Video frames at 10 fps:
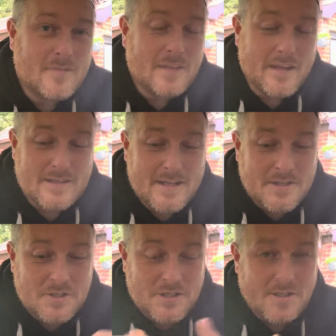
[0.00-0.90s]

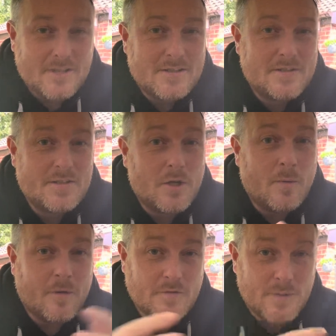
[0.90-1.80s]
intention, to come
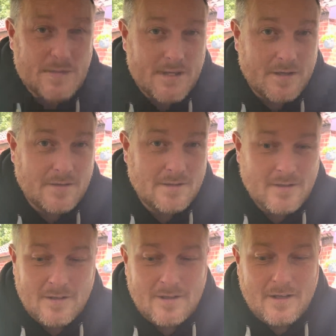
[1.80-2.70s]
off Twitter.
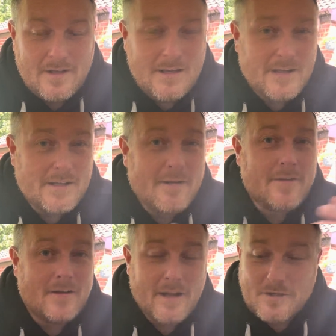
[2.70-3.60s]
Now
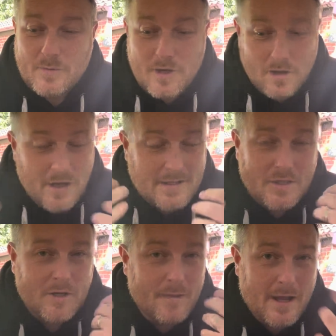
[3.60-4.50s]
Darren, as we know, I
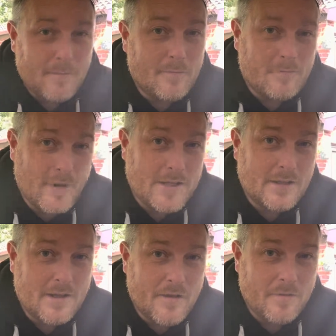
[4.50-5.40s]
talk about him
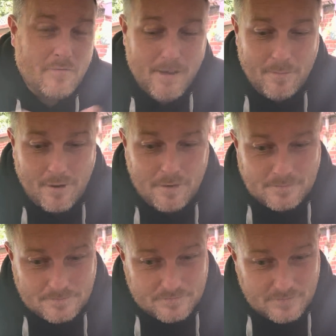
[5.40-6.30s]
regularly on the
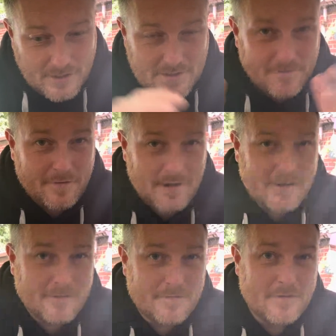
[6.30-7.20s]
Ramble. He's a friend
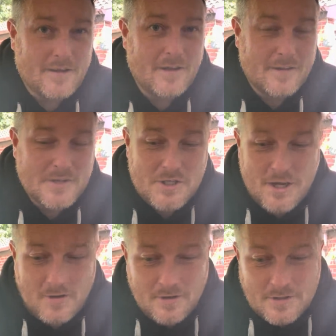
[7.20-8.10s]
of the
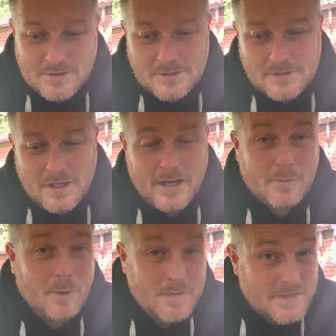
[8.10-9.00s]
channel, and I'm
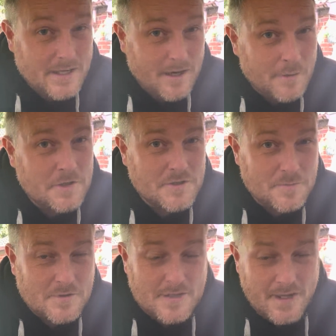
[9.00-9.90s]
hoping to get him on at
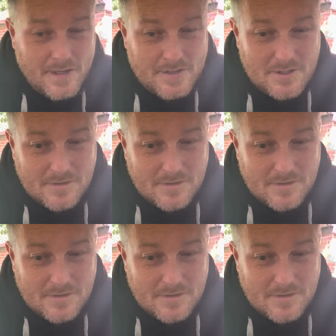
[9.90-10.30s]
some stage,